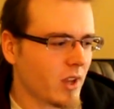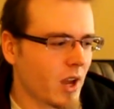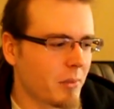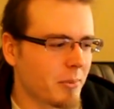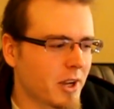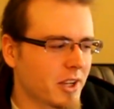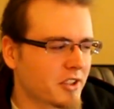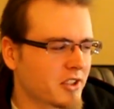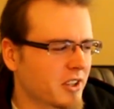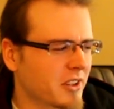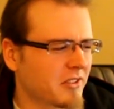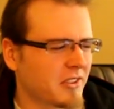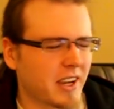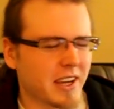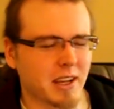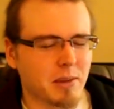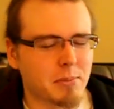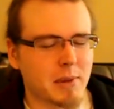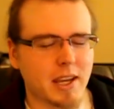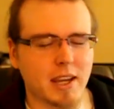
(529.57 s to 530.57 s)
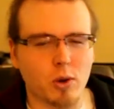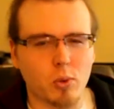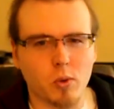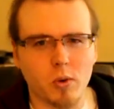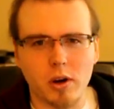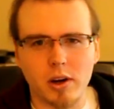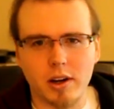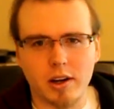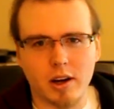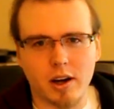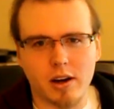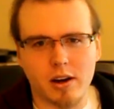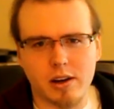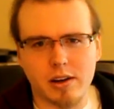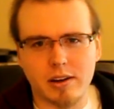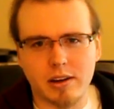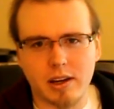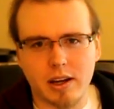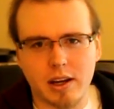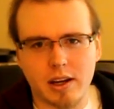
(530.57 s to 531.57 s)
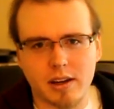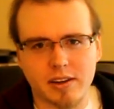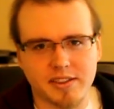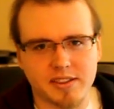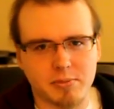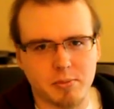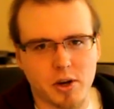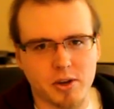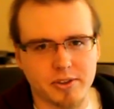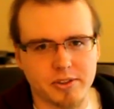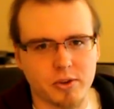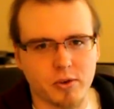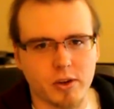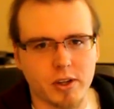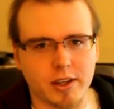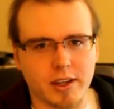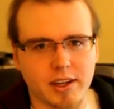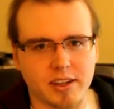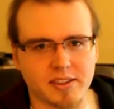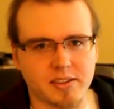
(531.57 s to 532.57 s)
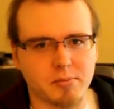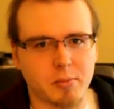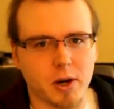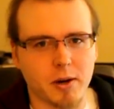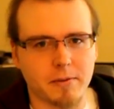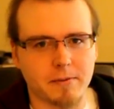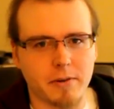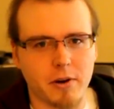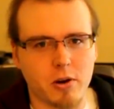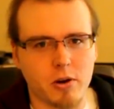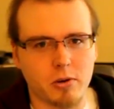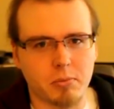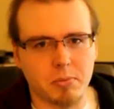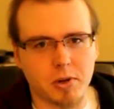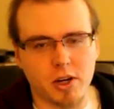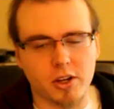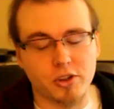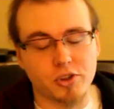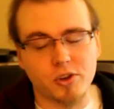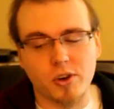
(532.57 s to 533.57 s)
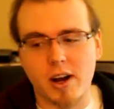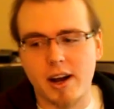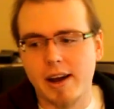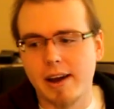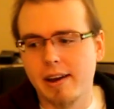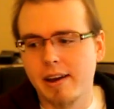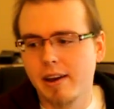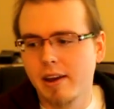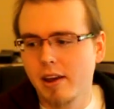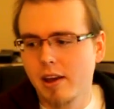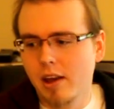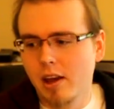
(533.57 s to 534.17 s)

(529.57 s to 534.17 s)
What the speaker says: I'm not sure if I can make it work on a small screen like a smartphone, but I'll try.